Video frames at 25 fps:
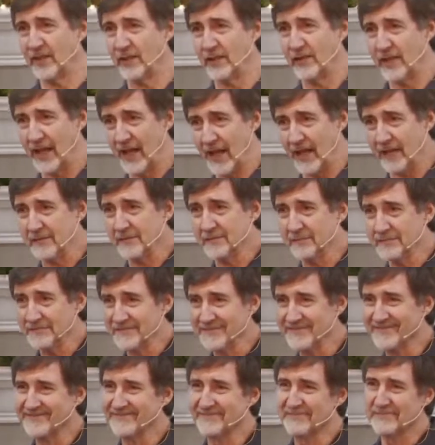you that?
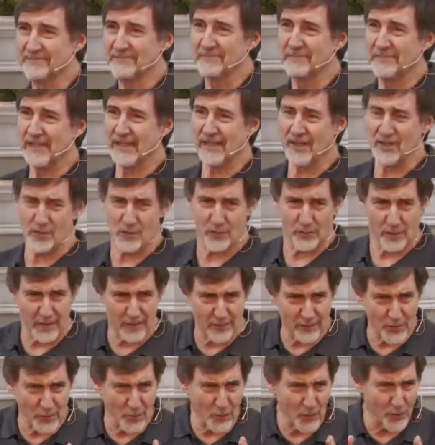Because you
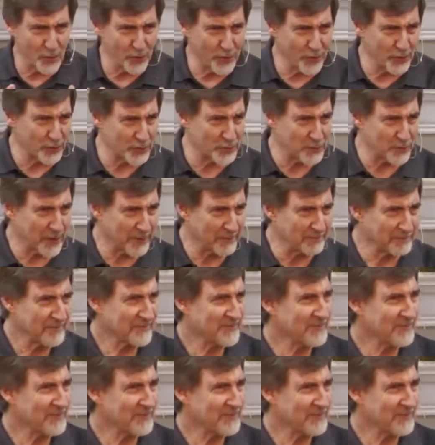need to know your history.